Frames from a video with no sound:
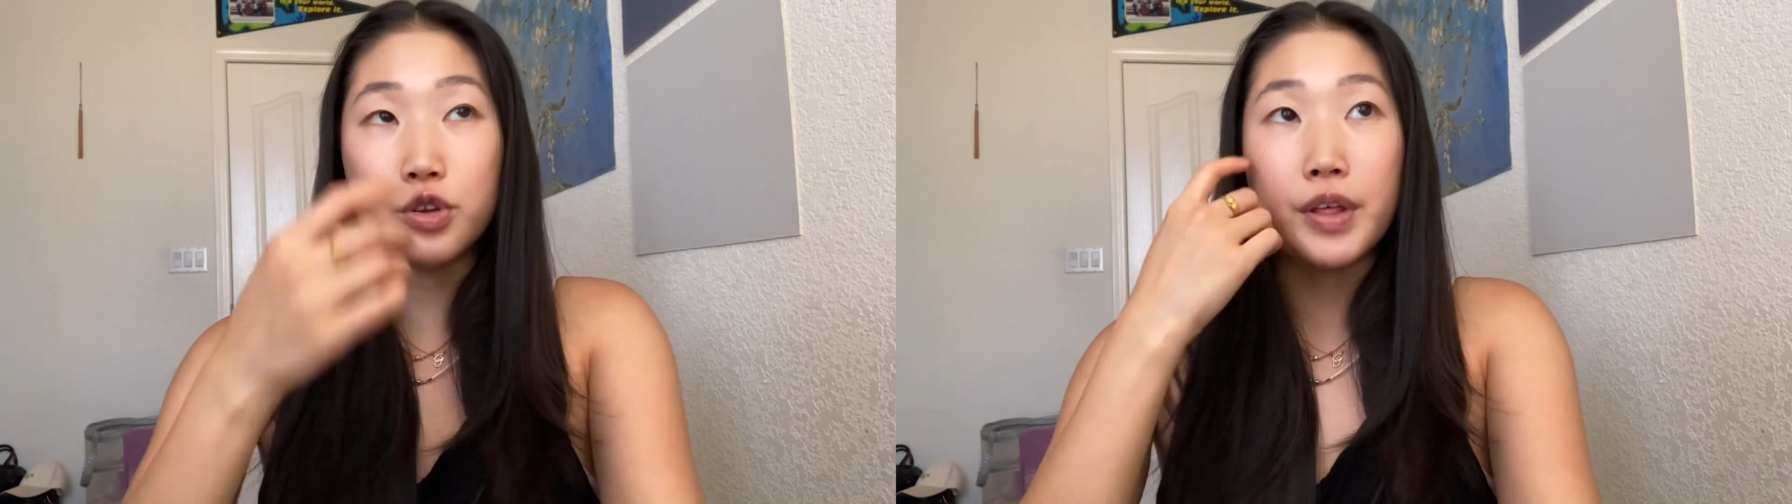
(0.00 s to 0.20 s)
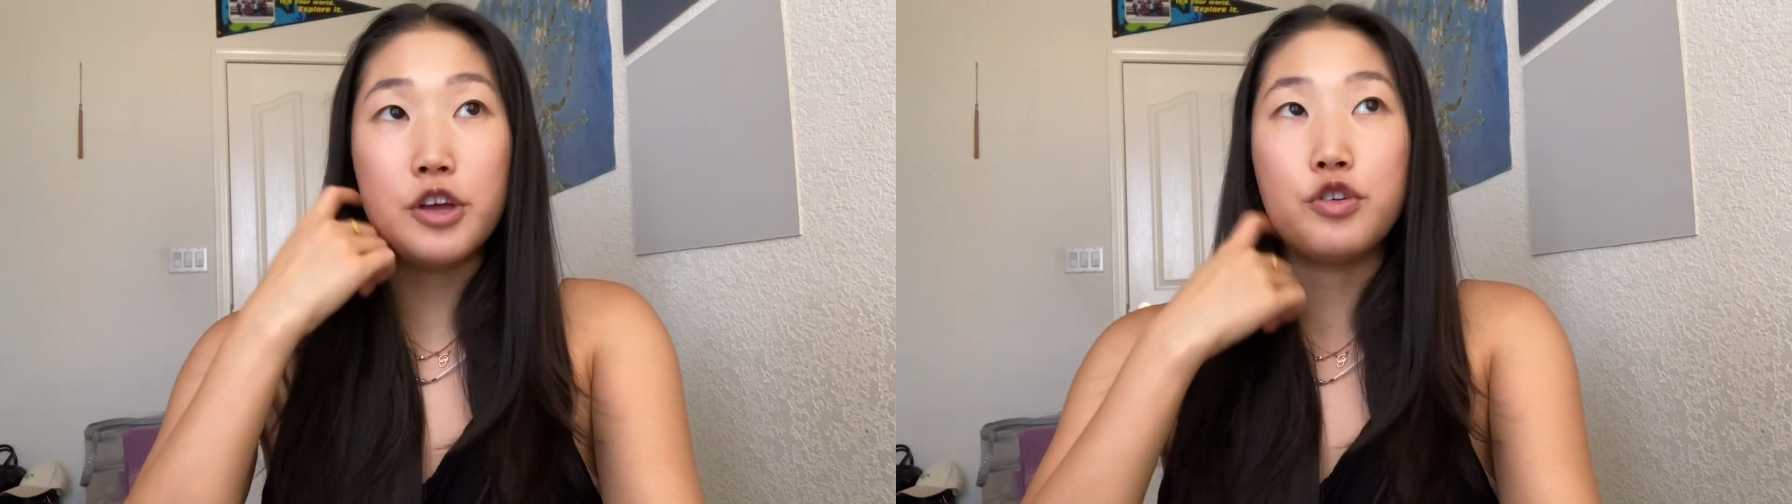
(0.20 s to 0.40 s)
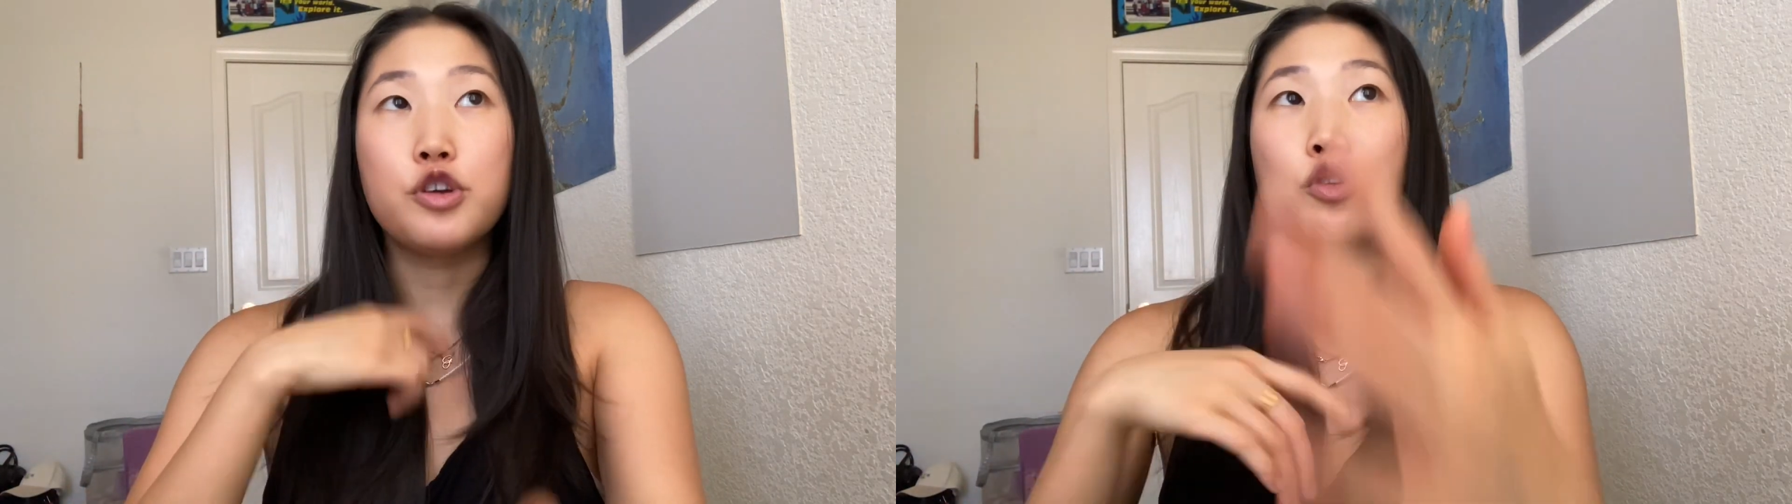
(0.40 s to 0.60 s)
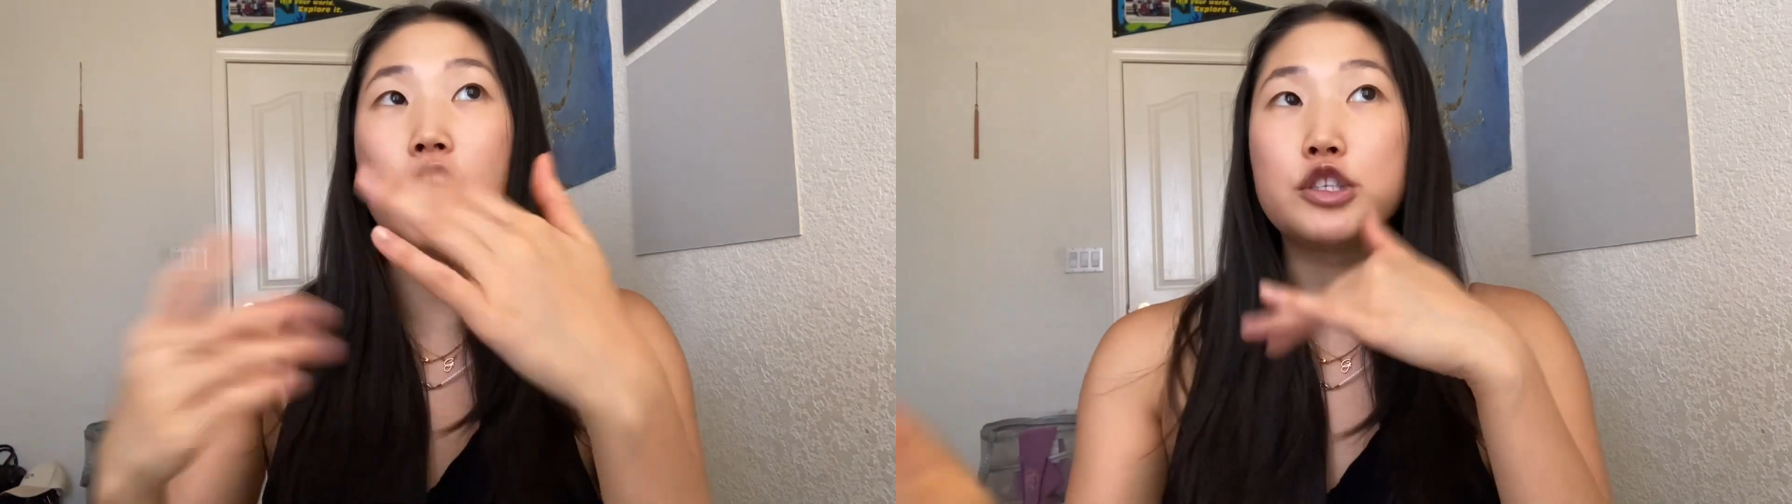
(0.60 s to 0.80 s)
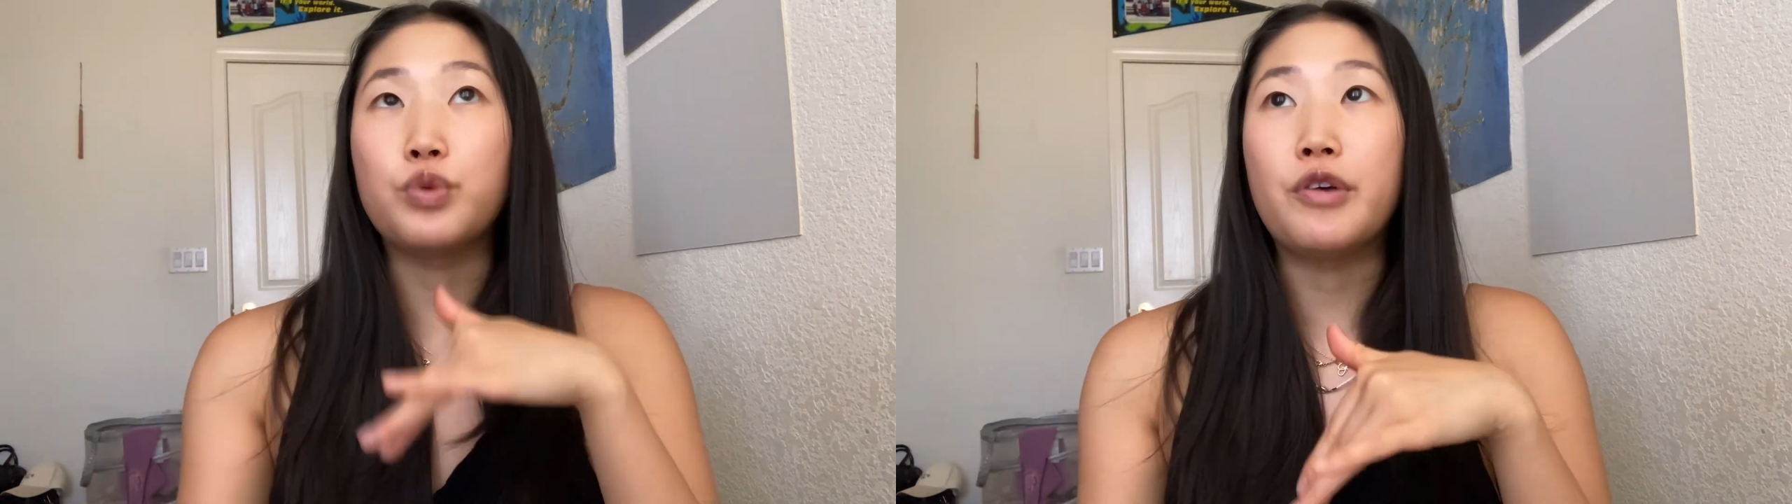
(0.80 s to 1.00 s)
so that you can
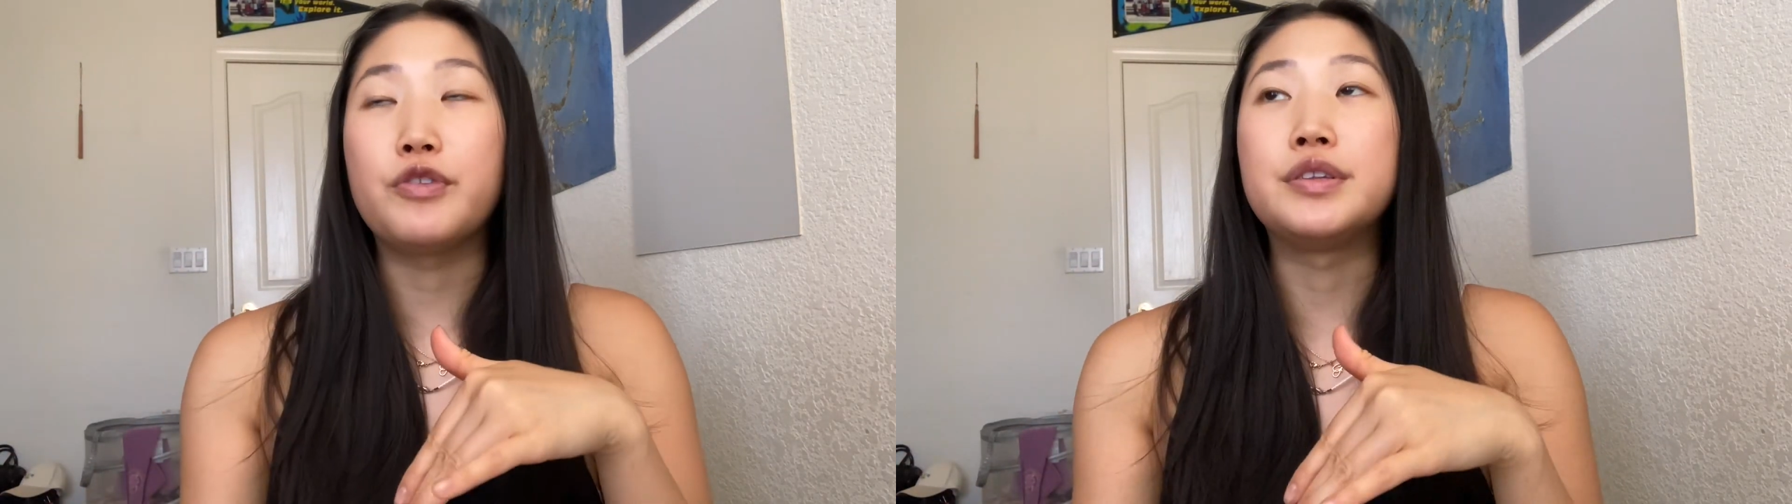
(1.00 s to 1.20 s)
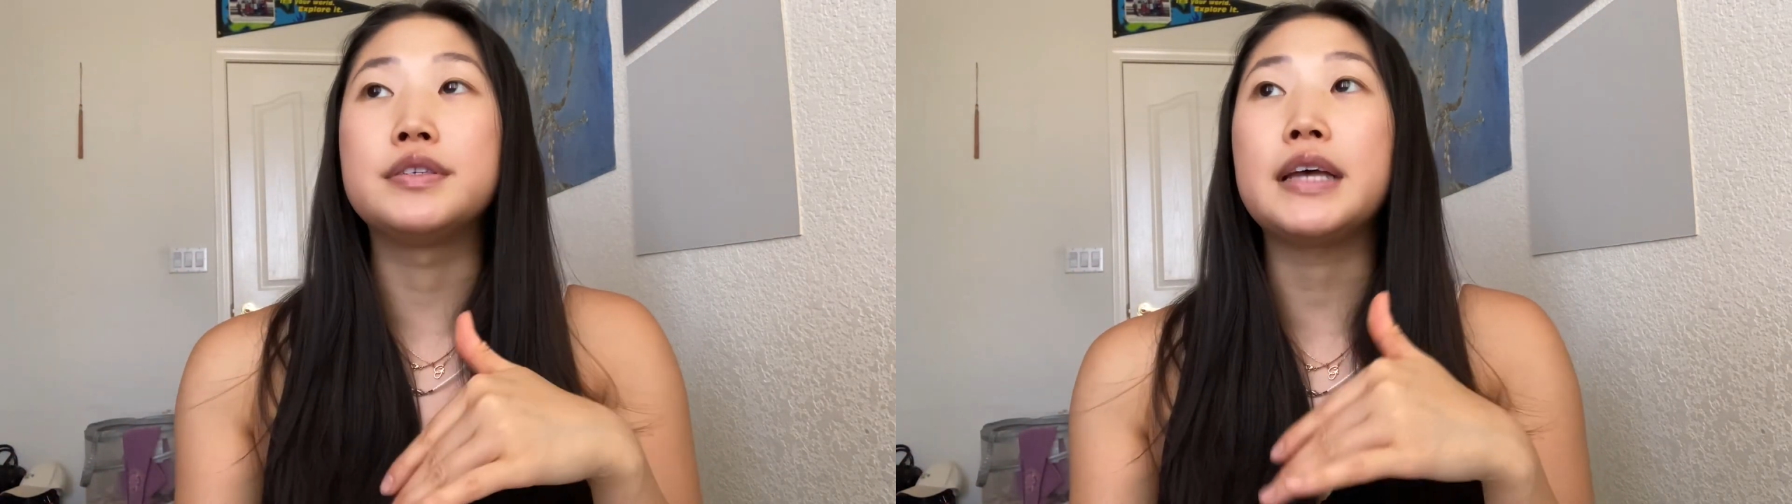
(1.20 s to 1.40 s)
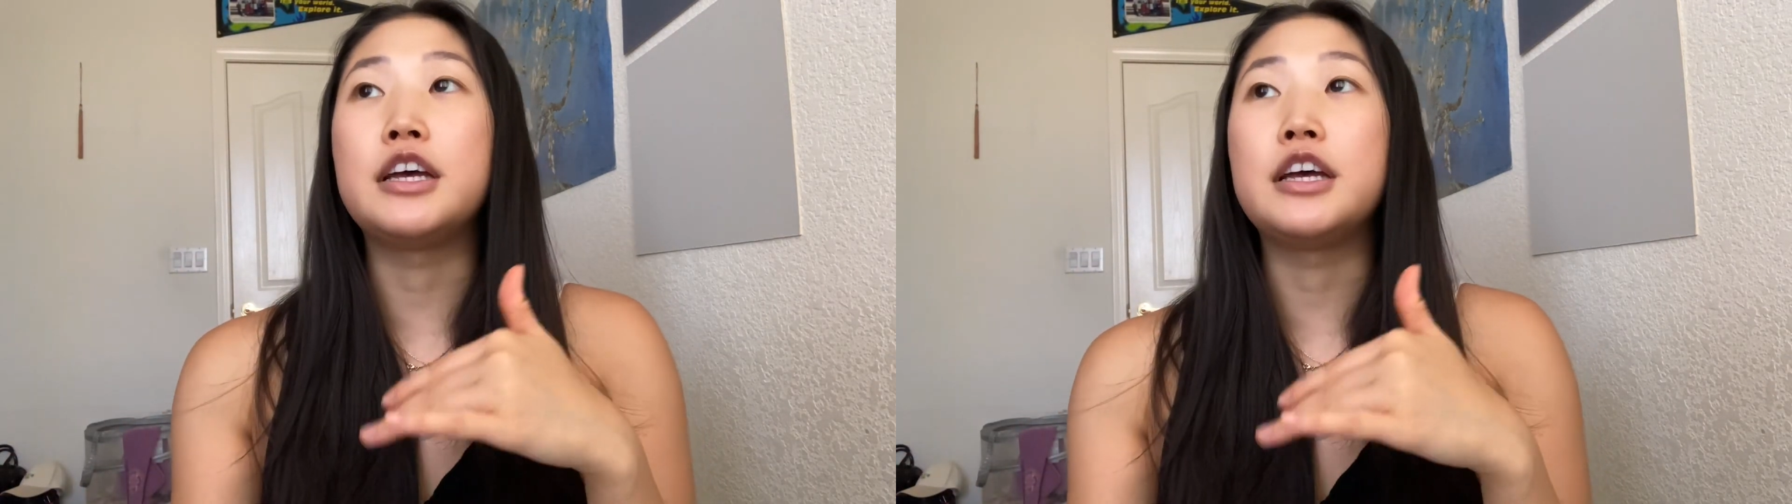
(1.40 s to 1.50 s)
cross-reference